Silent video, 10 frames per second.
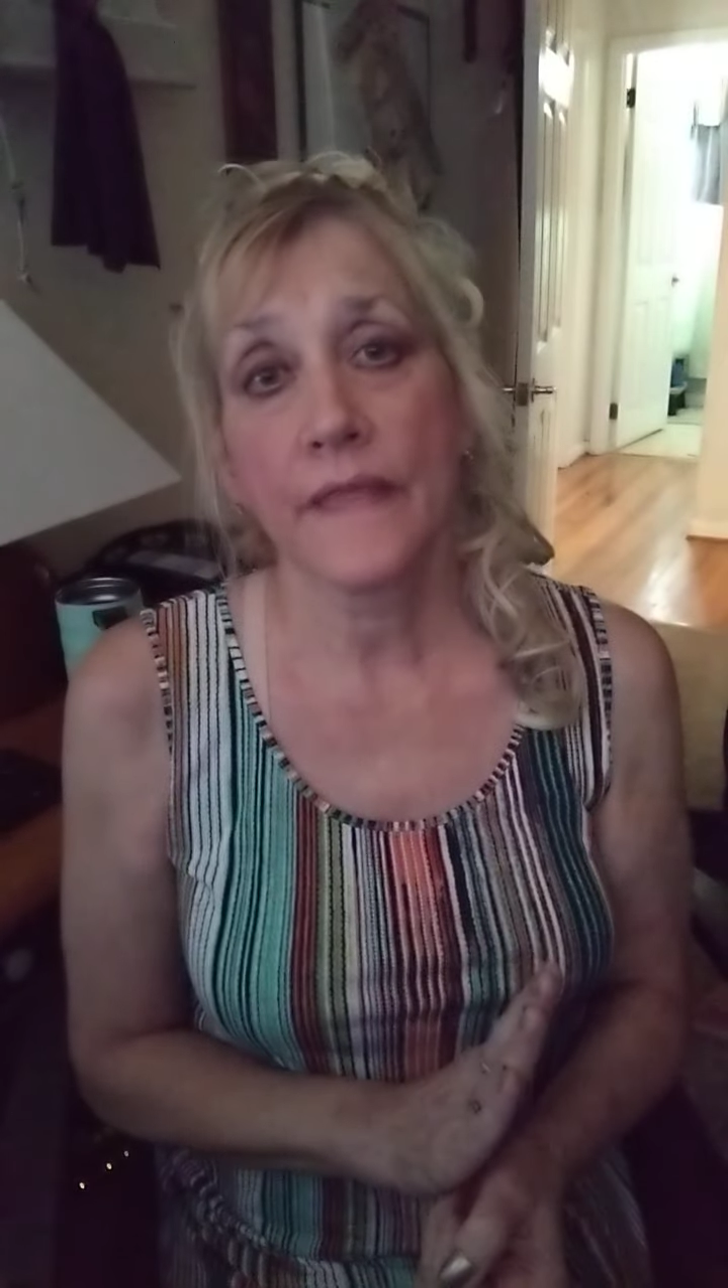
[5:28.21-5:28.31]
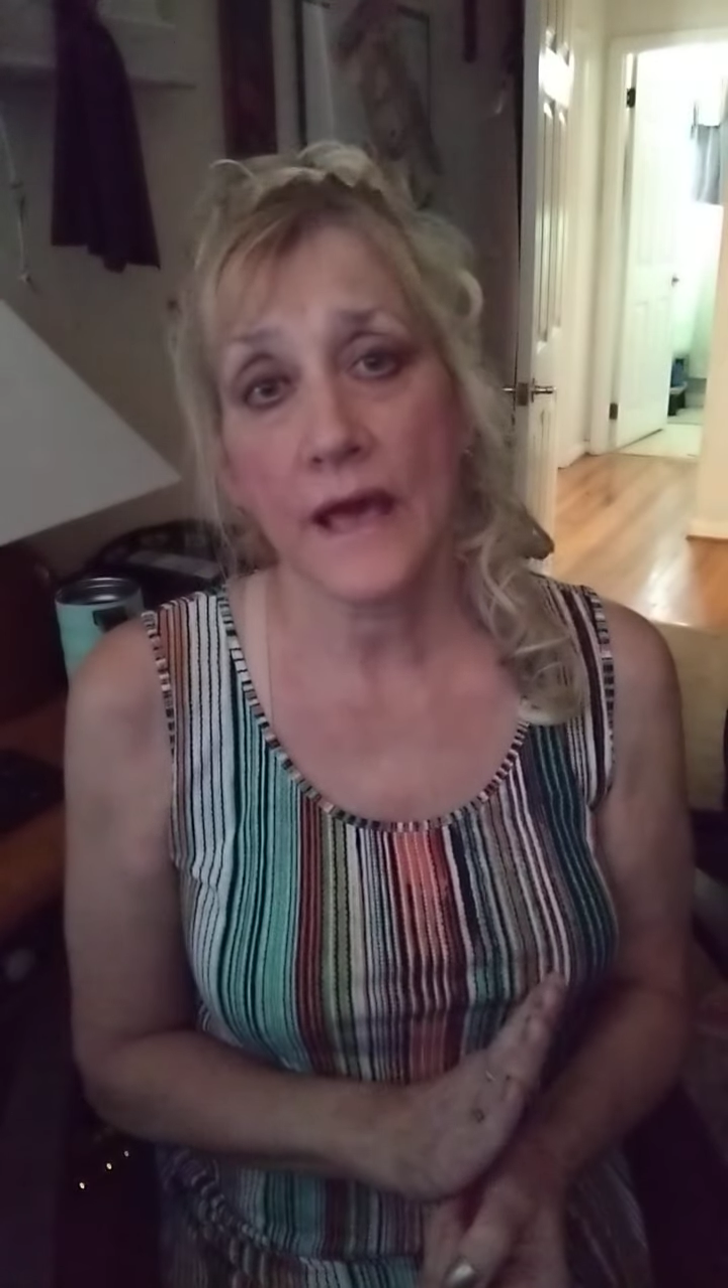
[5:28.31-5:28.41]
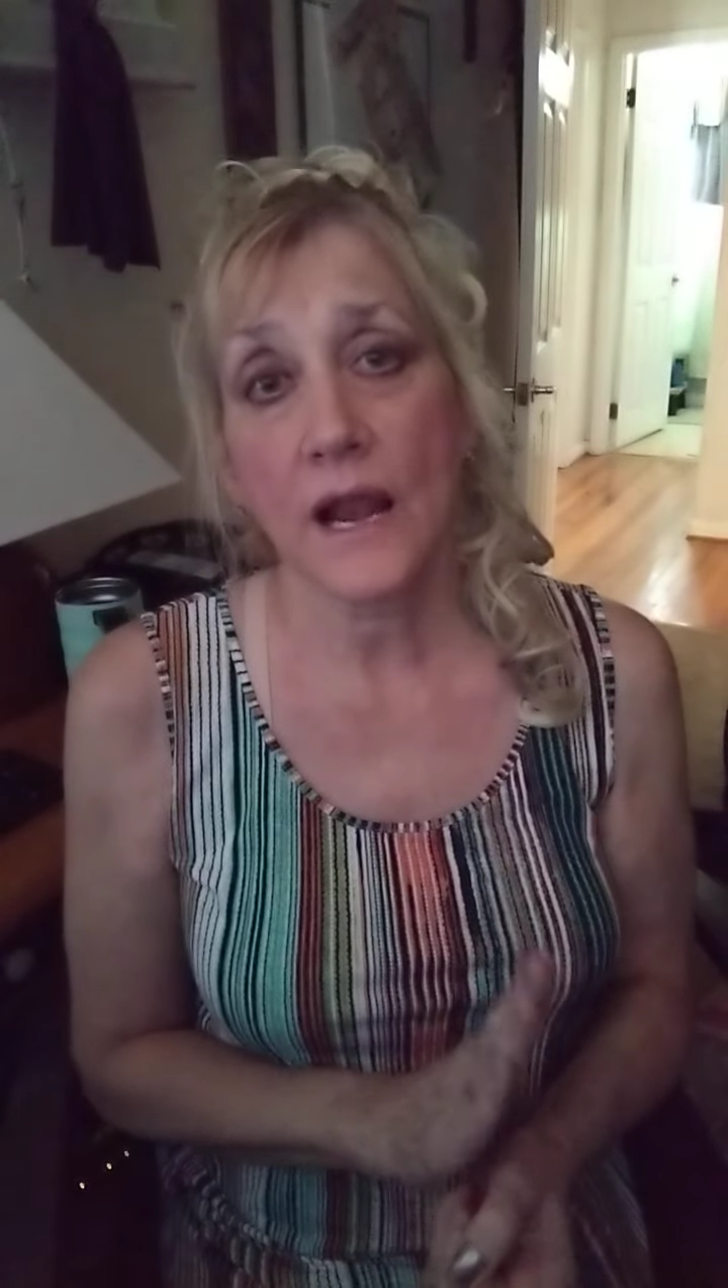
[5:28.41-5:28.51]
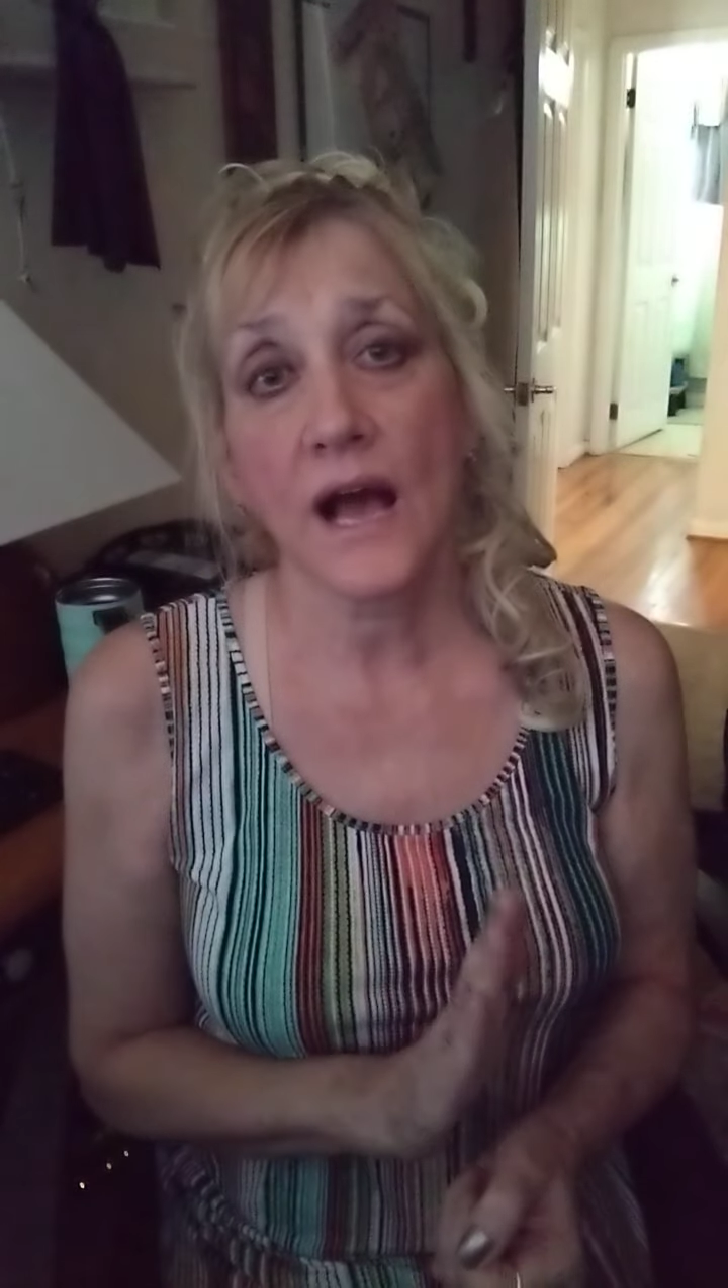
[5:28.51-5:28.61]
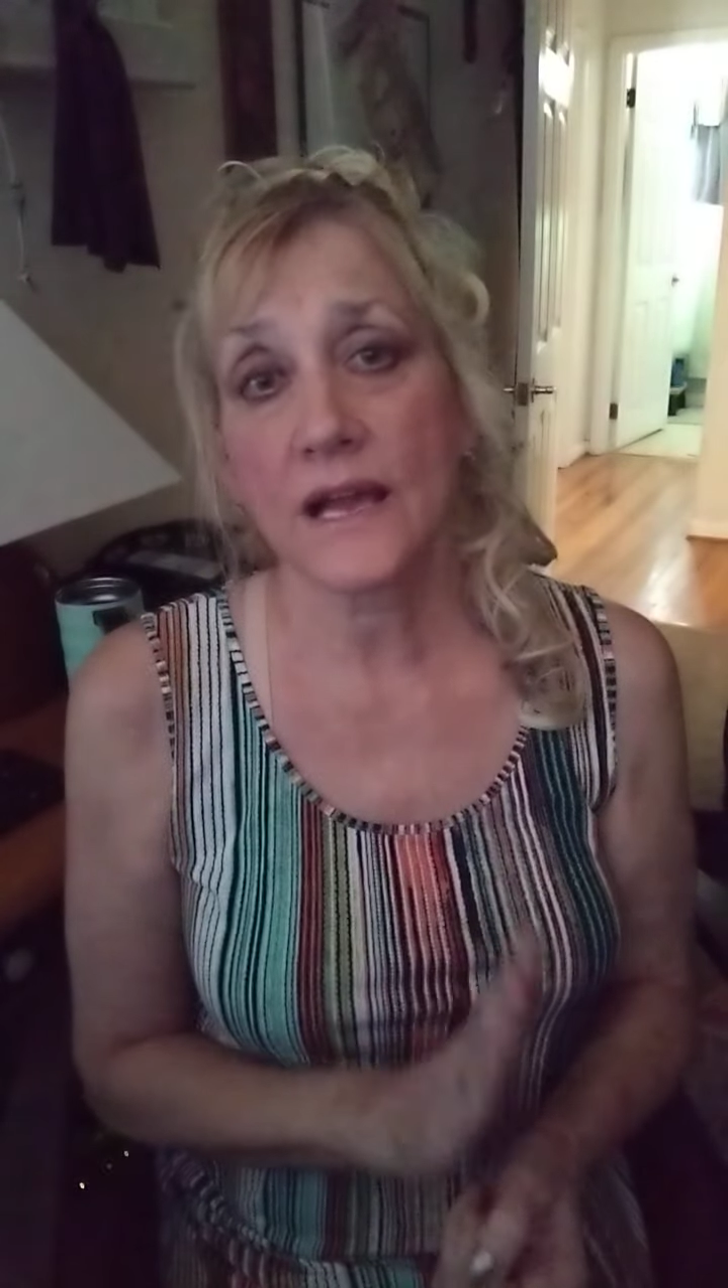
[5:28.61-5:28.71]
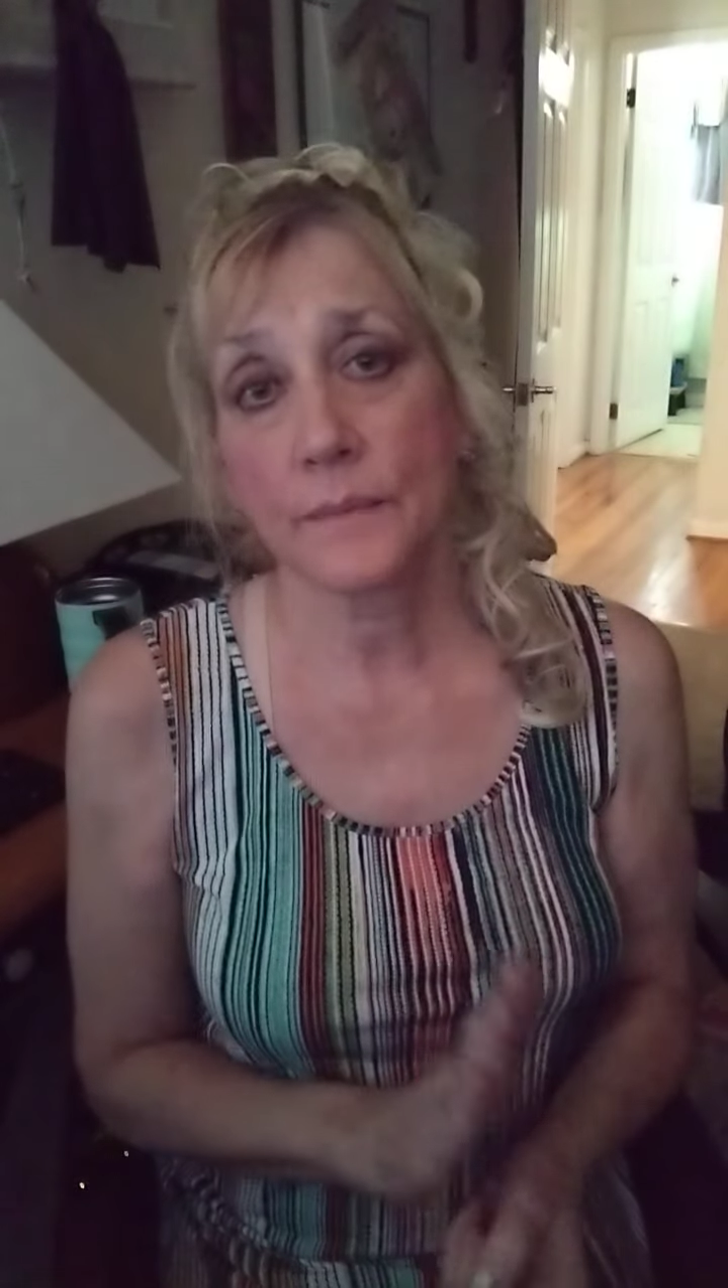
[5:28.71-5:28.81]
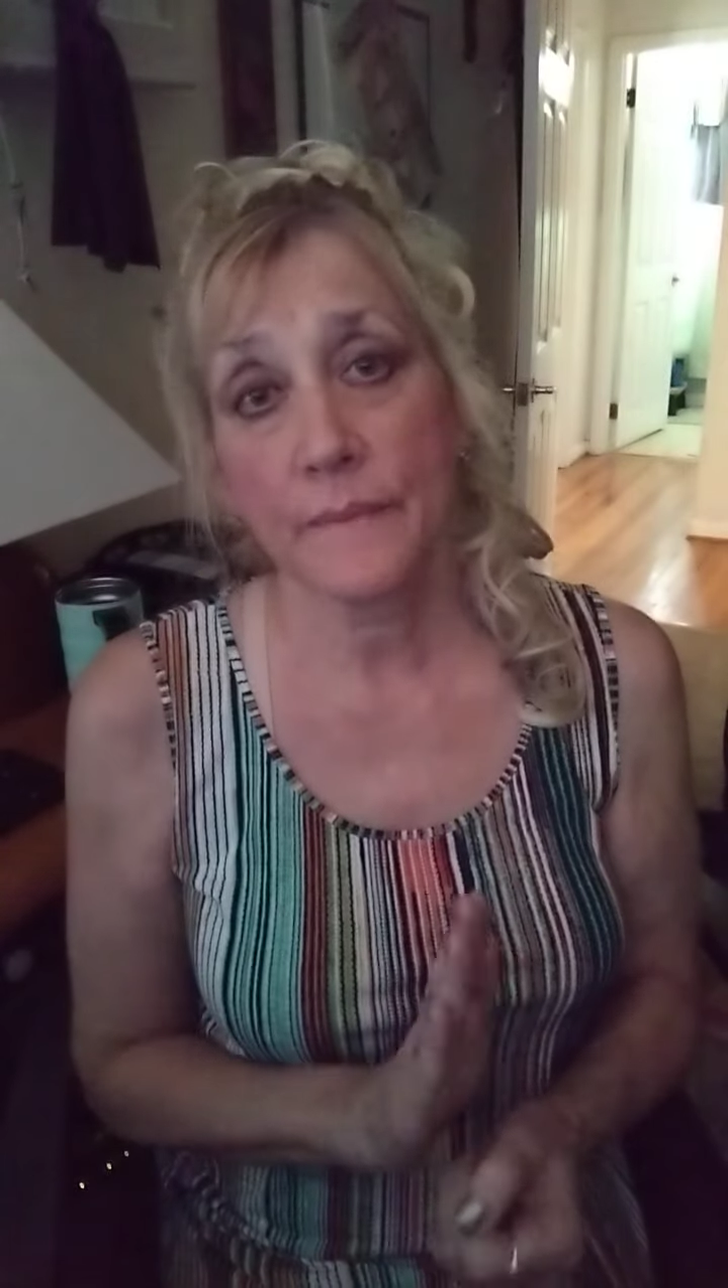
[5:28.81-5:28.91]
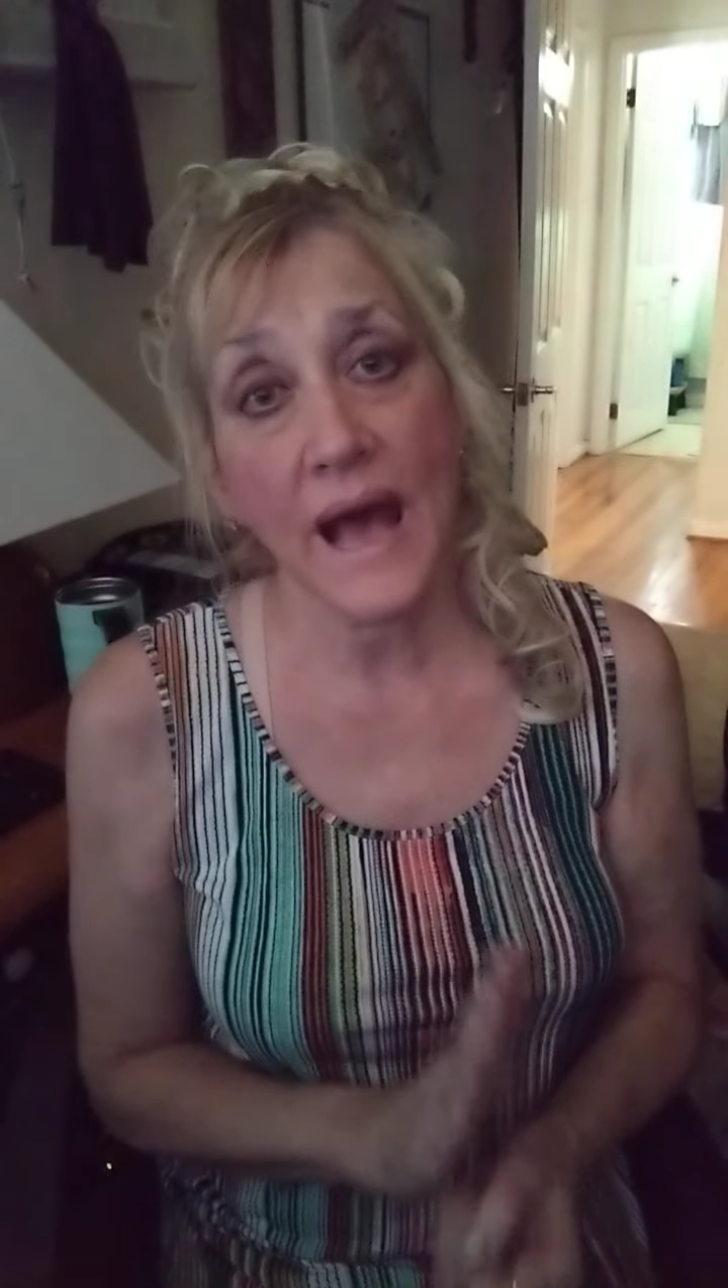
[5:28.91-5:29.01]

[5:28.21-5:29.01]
that I can